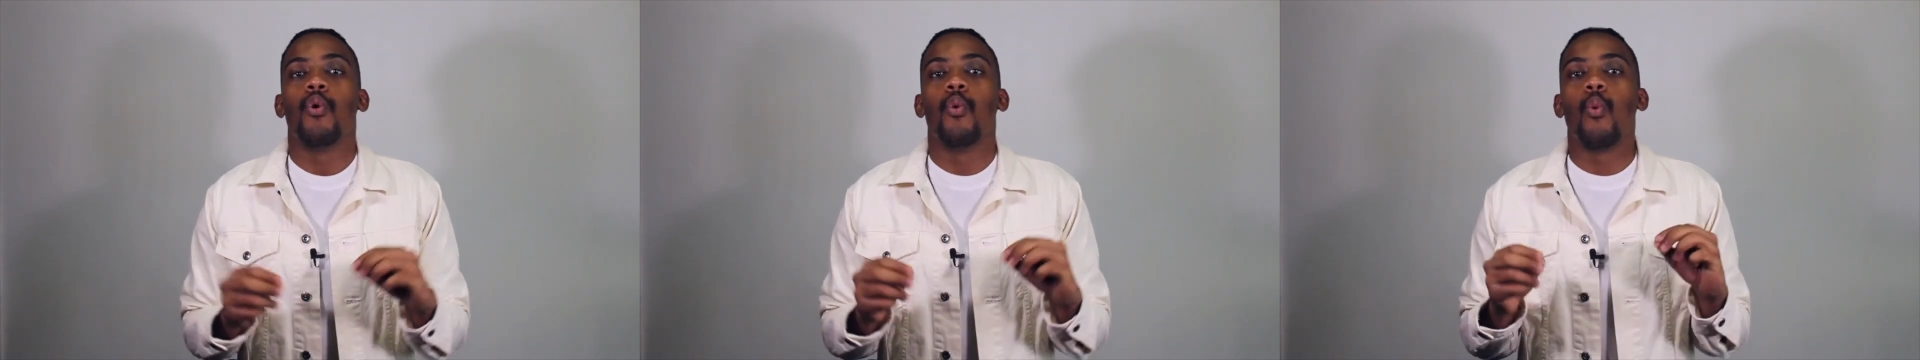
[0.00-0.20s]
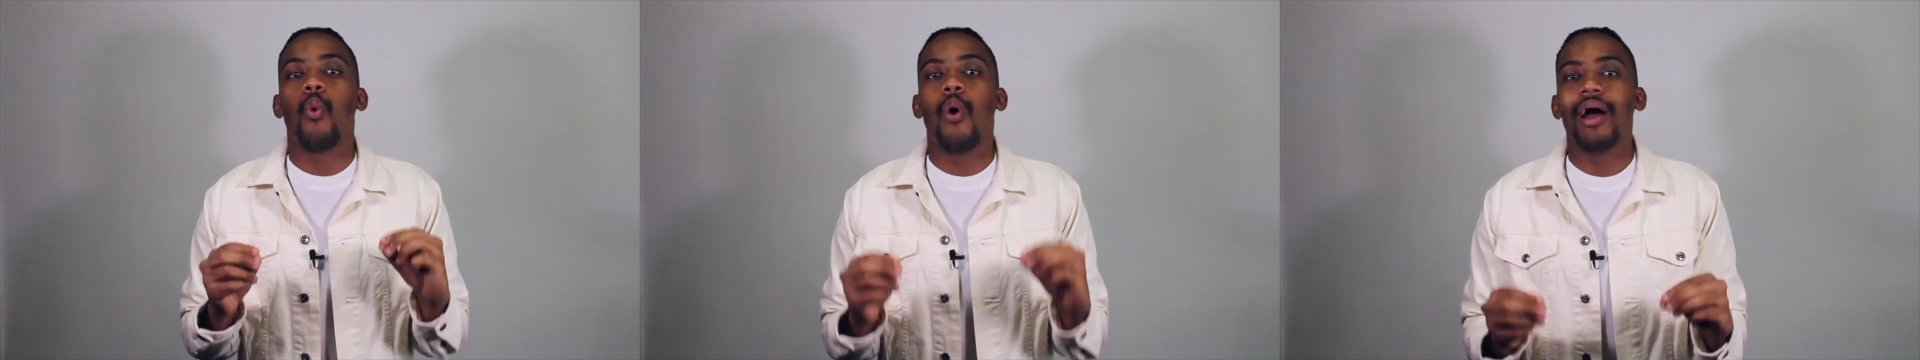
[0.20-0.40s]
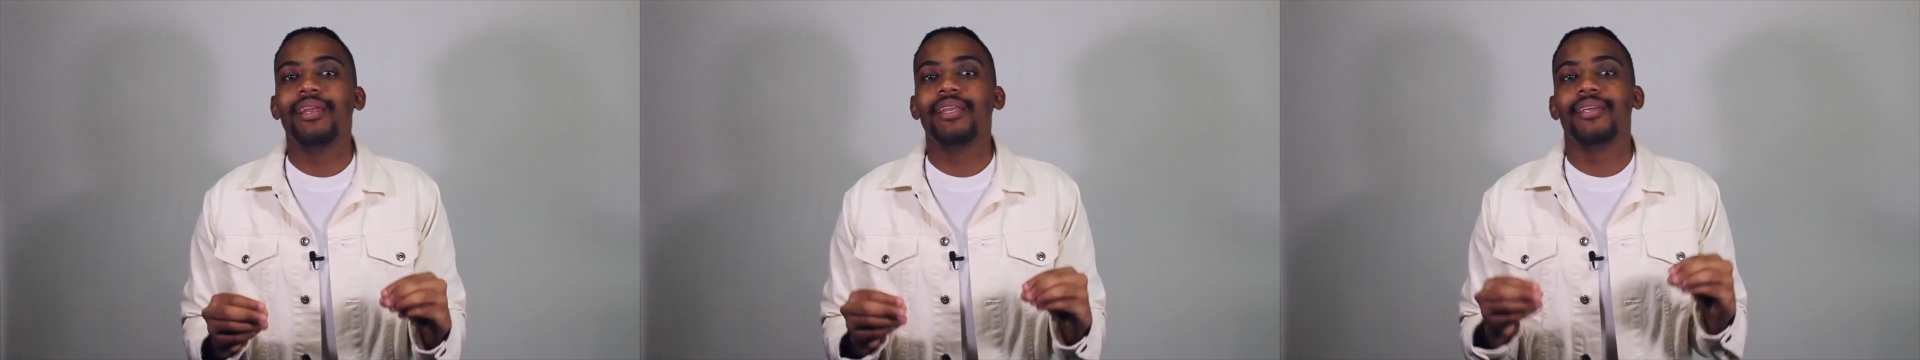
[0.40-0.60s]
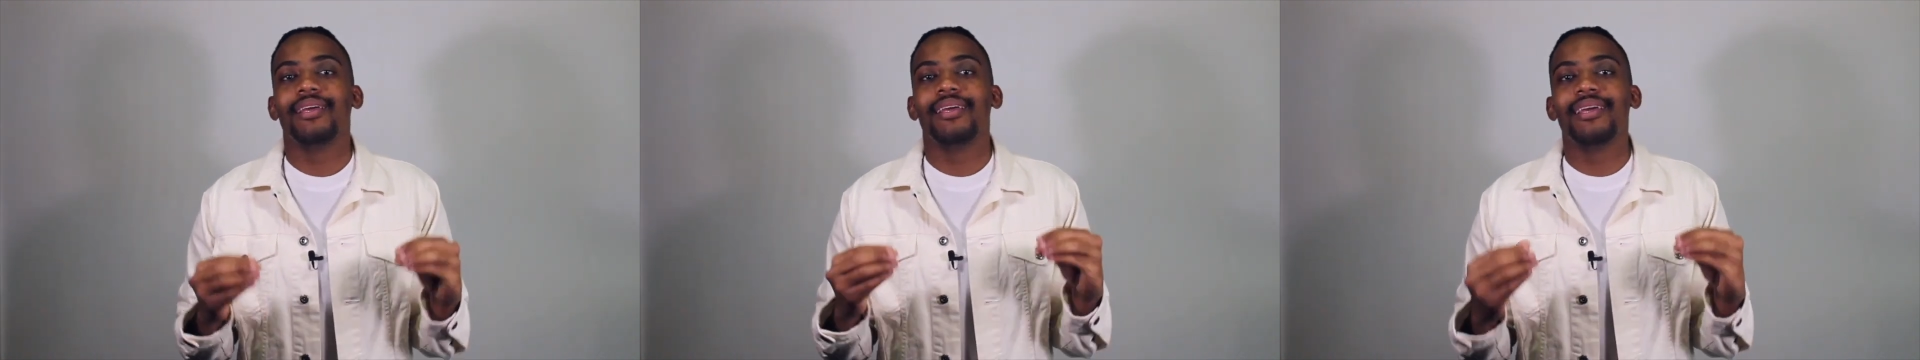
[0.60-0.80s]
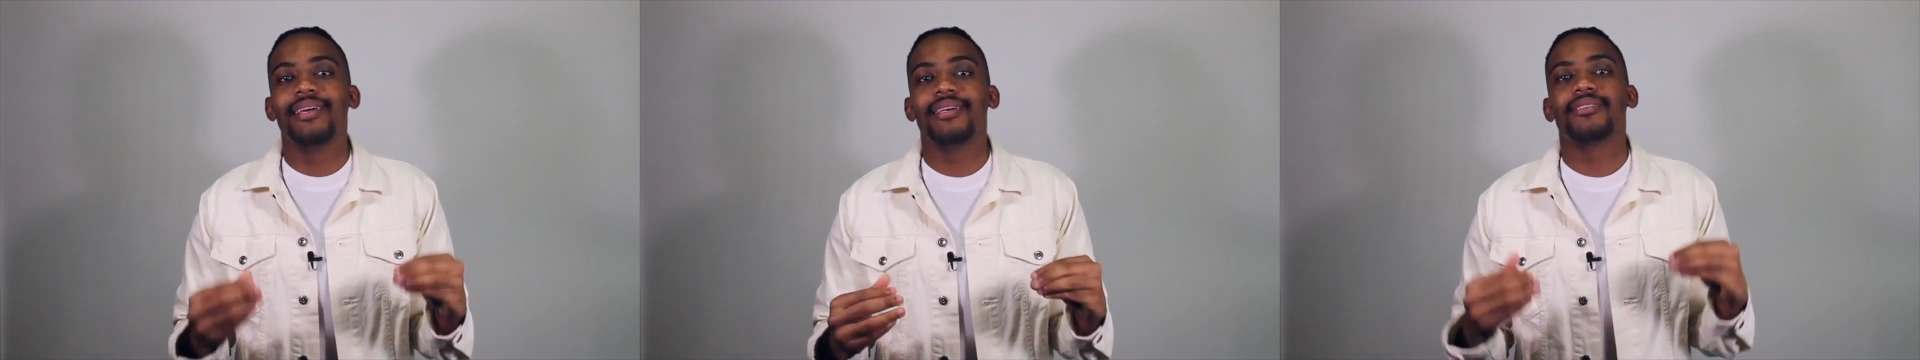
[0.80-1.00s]
what
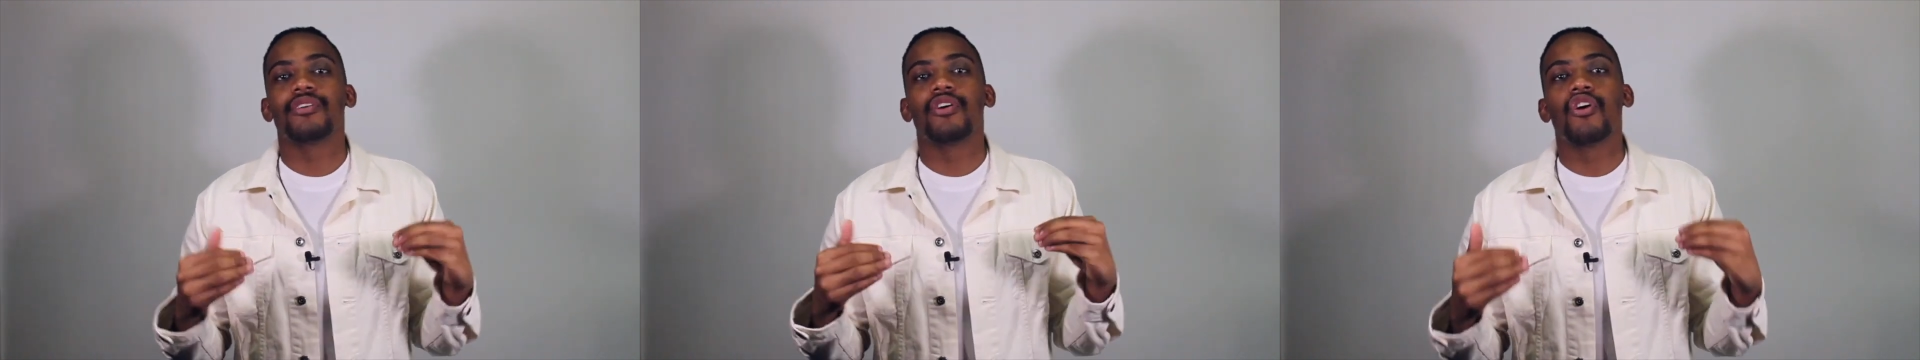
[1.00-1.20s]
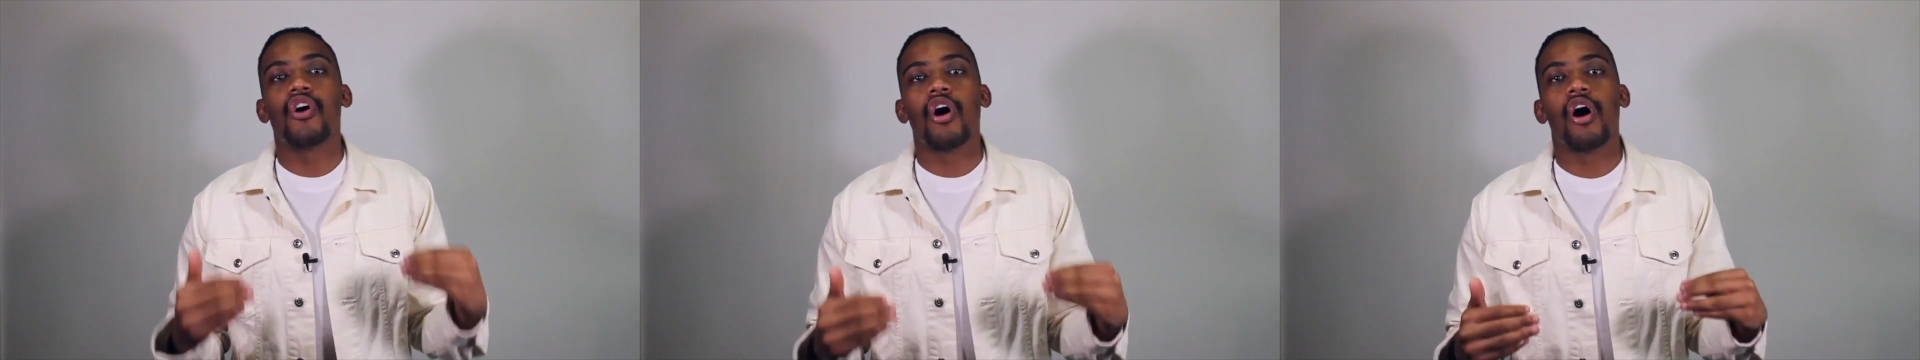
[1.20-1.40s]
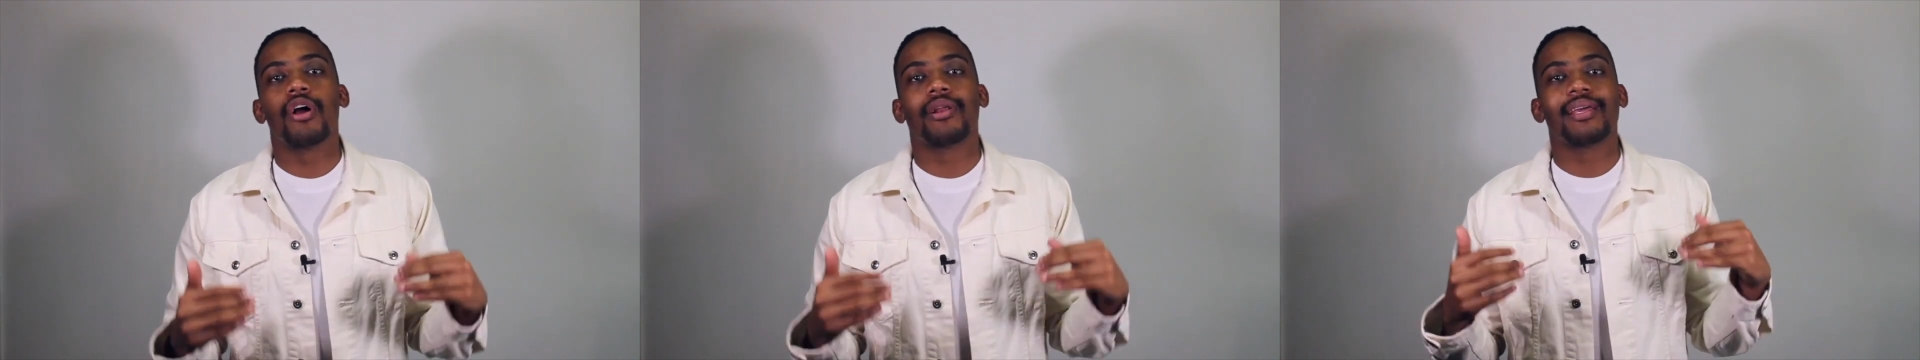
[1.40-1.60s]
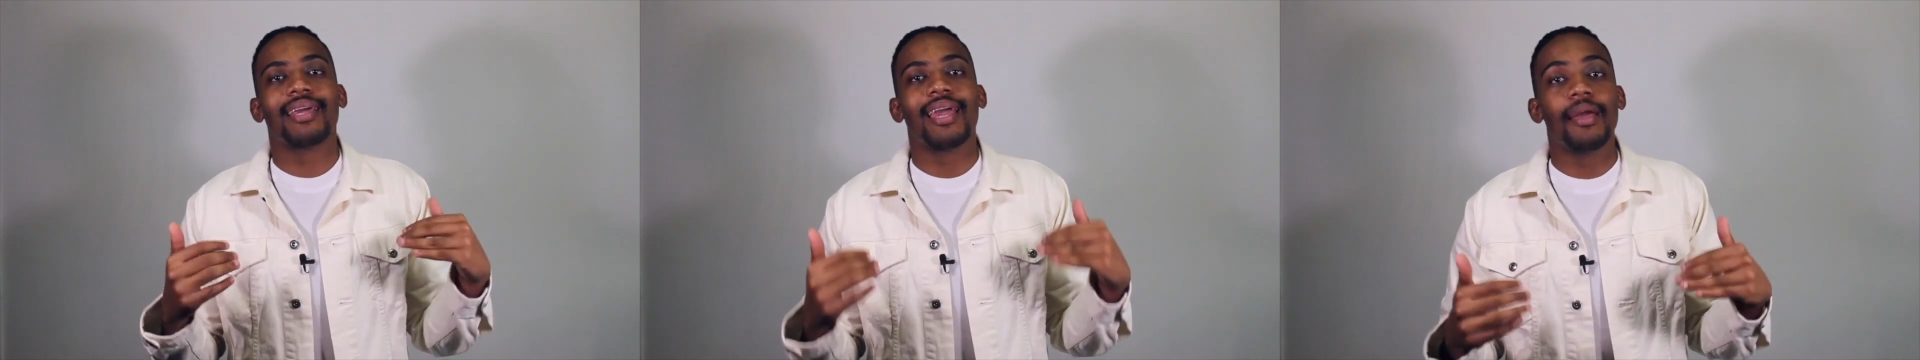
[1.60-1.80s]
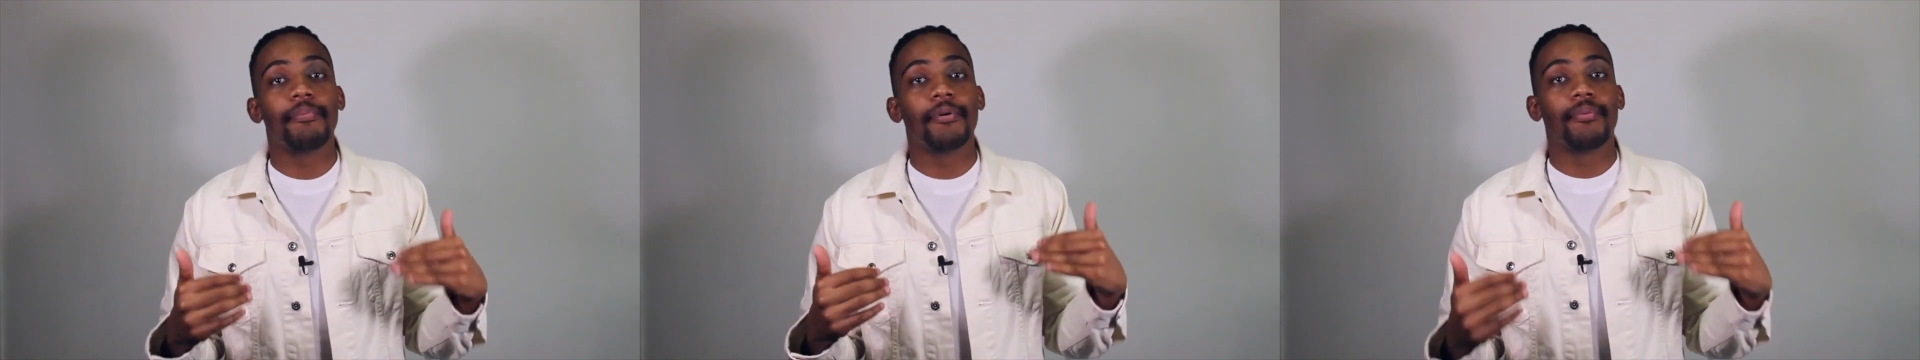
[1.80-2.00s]
is God
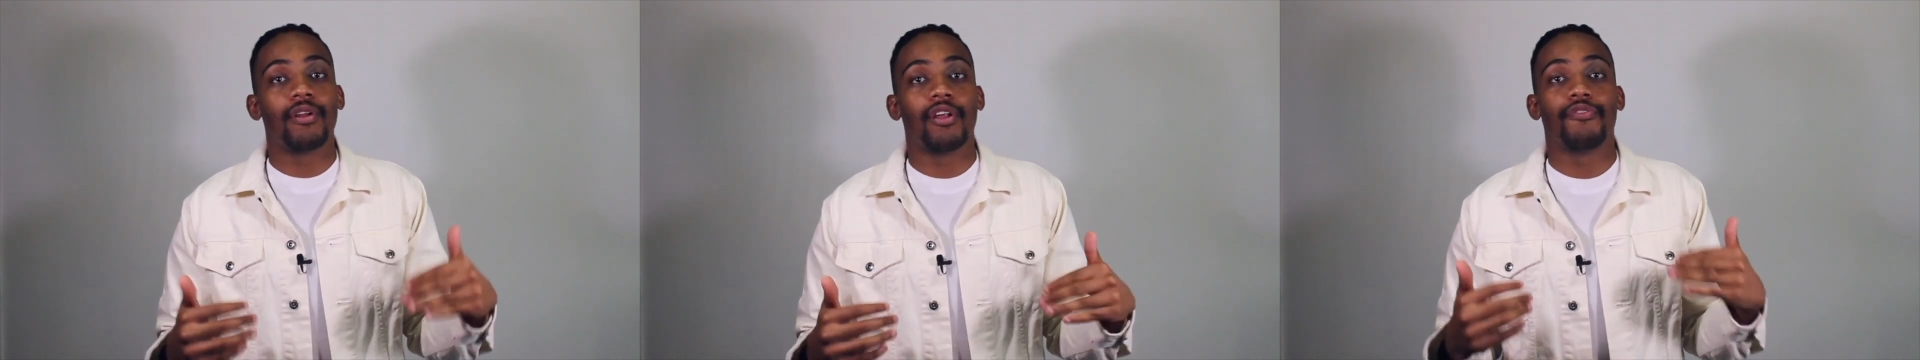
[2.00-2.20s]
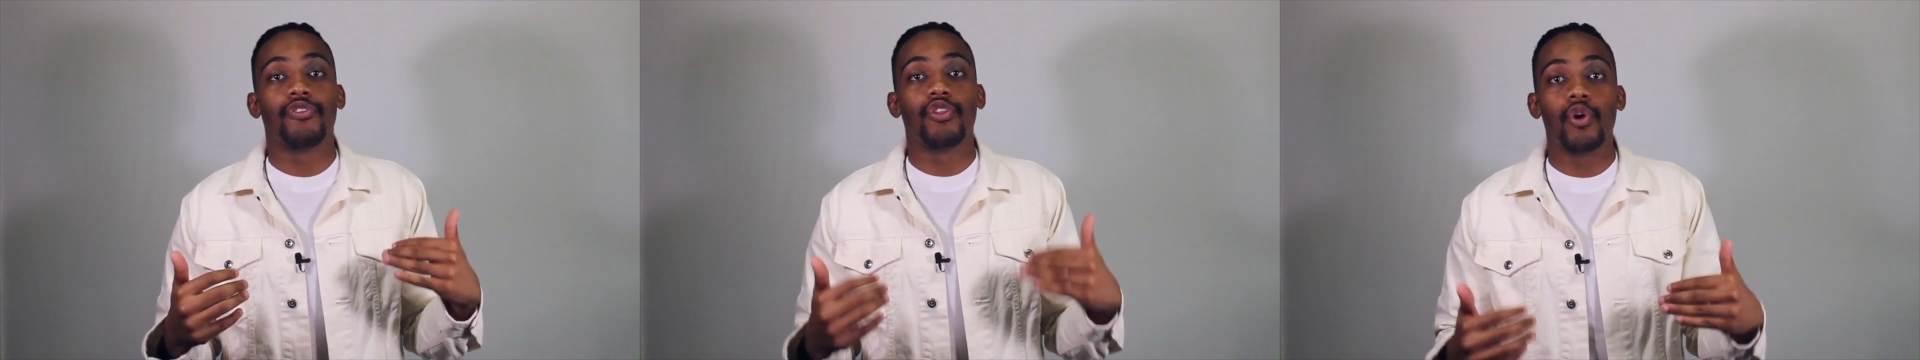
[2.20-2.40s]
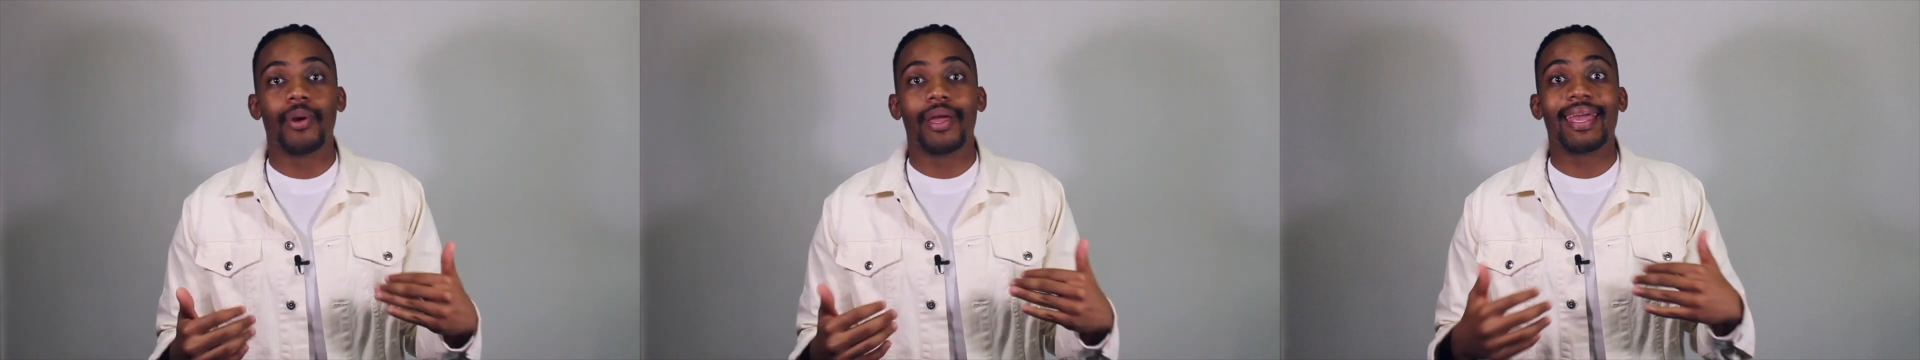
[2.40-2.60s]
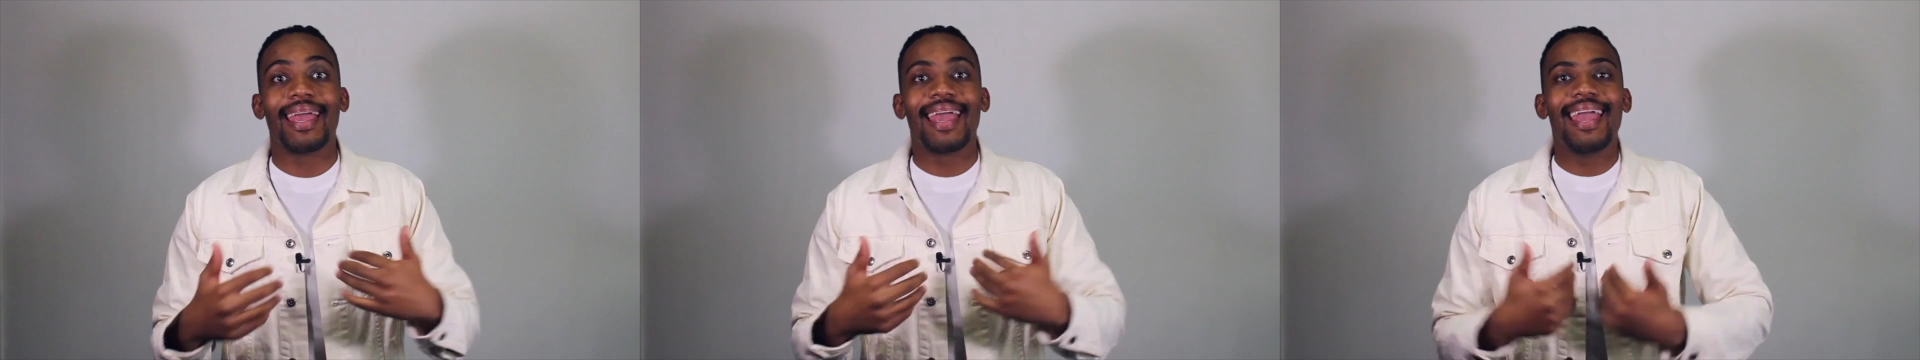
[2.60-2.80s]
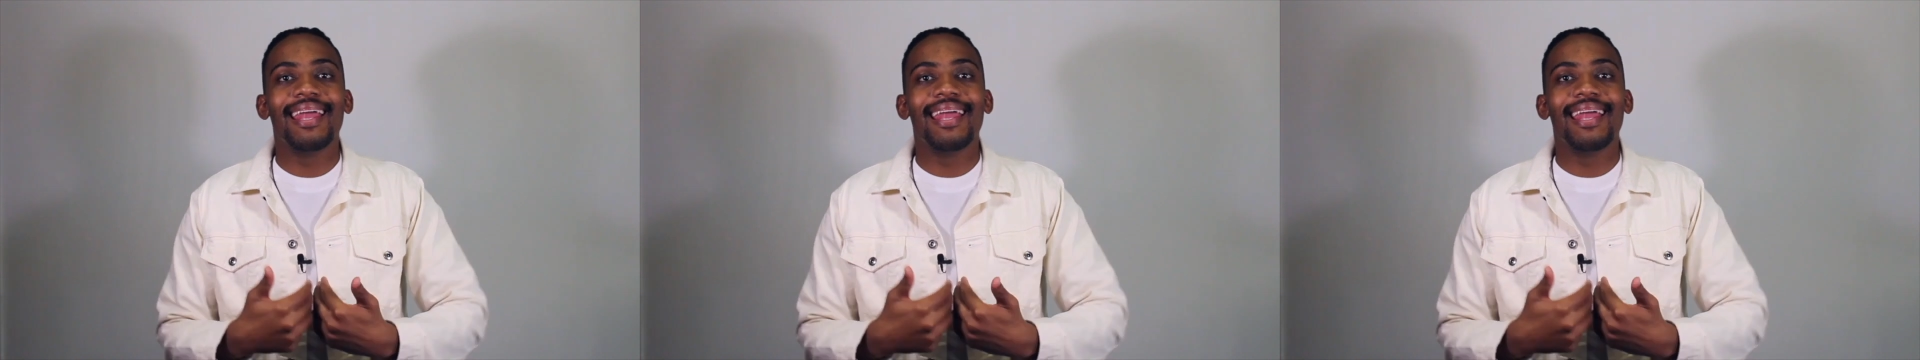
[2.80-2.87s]
capable of doing